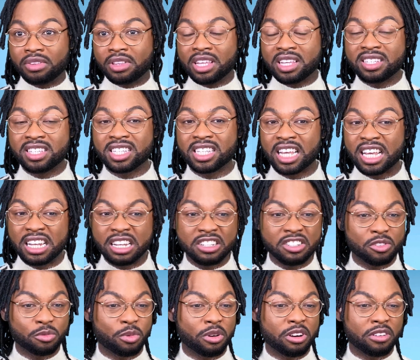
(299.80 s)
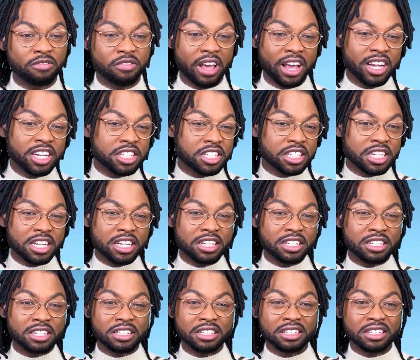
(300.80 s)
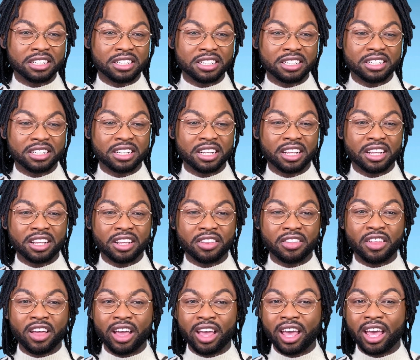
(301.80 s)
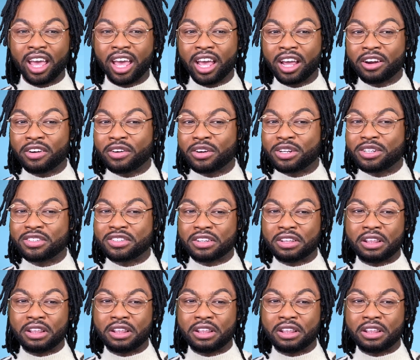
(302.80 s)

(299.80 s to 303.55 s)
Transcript: The skin is perfection. The hair is